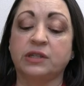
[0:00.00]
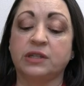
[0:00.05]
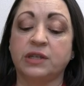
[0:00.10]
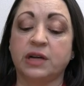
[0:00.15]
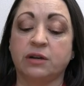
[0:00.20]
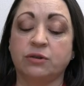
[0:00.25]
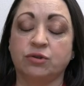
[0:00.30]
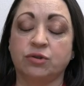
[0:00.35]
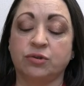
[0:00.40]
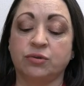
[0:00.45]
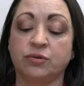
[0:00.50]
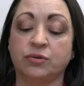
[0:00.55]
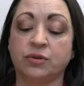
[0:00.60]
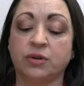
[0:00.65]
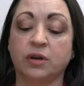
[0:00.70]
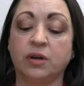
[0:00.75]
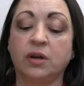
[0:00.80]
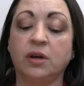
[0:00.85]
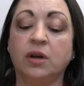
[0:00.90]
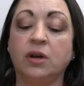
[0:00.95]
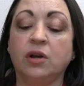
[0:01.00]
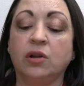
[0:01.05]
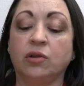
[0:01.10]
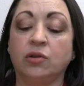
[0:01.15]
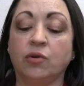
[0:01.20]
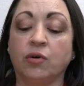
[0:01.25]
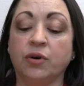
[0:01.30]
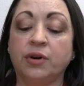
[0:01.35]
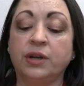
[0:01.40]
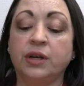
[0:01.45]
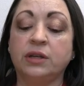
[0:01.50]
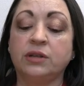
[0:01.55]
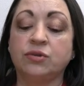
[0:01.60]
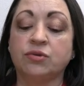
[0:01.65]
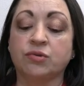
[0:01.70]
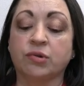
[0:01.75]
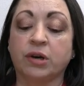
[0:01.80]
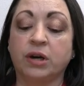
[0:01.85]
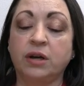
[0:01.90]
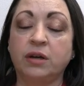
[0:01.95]
statues Lord
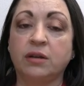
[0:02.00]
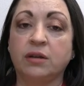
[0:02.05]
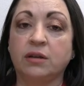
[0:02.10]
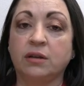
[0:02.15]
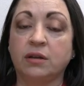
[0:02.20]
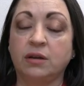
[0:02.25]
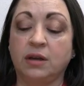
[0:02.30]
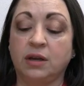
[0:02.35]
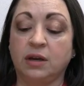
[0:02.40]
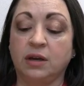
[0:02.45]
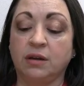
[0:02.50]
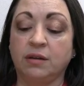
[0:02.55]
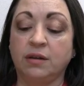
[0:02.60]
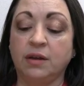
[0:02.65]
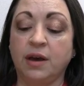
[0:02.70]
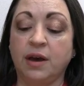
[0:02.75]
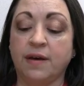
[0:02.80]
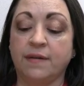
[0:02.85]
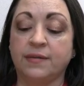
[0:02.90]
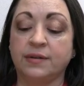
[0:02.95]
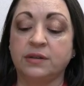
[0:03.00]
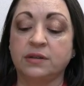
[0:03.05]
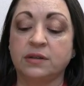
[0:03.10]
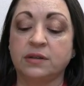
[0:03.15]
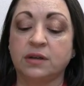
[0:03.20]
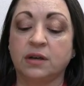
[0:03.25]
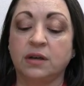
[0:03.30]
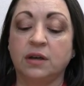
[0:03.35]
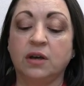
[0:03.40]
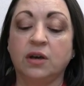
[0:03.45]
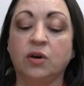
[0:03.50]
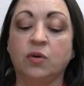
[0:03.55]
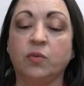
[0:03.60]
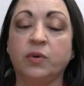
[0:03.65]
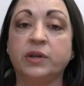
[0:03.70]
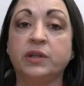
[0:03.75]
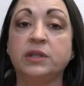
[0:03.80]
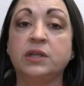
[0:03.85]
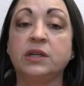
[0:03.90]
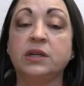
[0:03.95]
Indra, the king of the heavens,
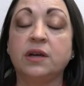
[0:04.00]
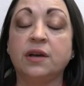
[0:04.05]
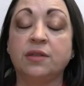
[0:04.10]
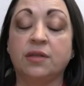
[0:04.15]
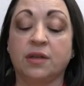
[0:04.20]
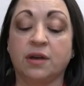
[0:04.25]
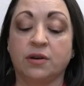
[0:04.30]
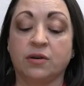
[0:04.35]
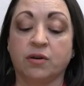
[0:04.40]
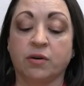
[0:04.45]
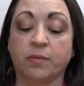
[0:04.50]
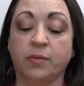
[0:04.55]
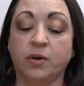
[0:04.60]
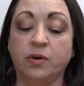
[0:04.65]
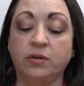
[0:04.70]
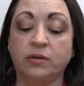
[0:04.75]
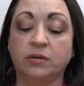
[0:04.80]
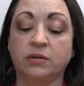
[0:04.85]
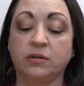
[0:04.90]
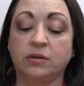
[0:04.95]
wielding the thunderbolt,